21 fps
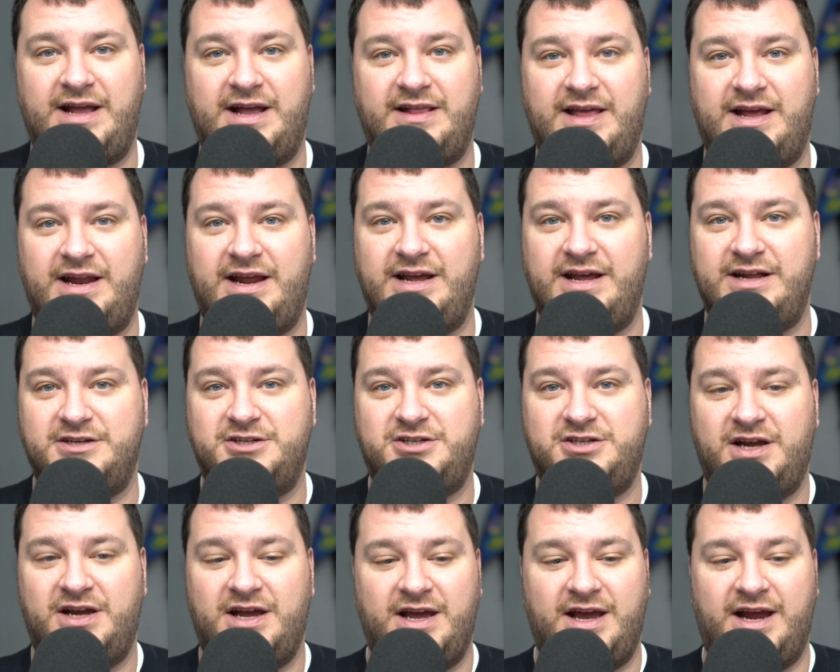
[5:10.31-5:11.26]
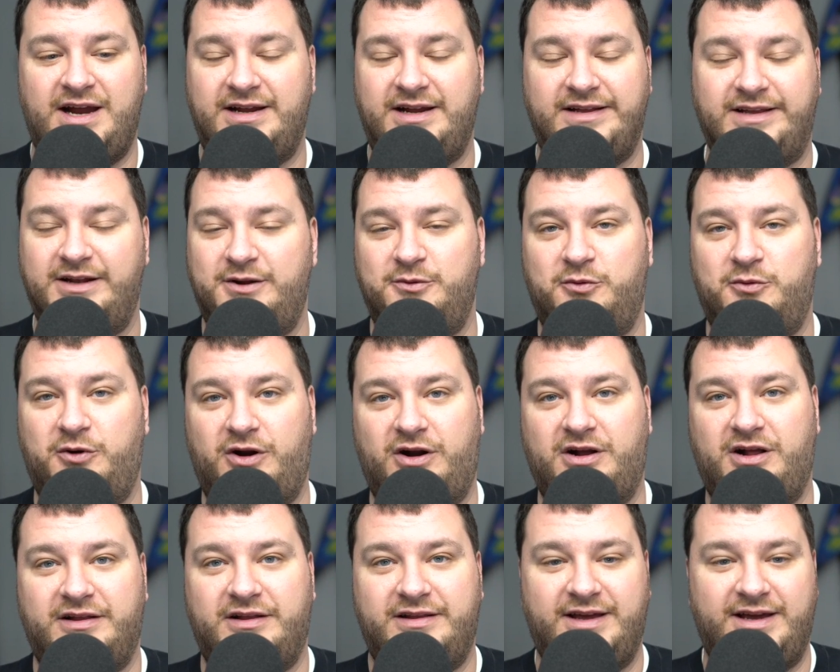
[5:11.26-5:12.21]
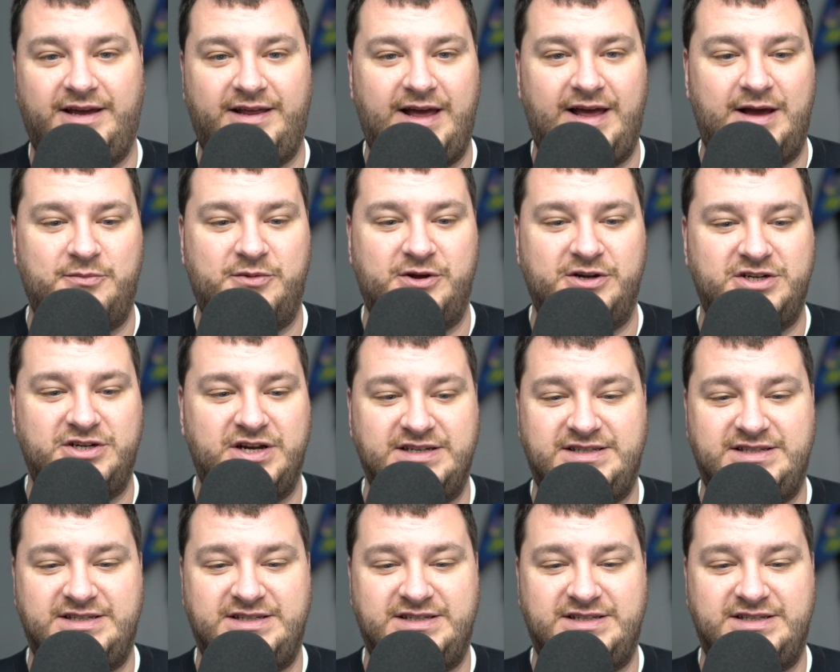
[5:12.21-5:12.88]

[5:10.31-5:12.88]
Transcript: at that age, and it didn't work, I'll tell you that much.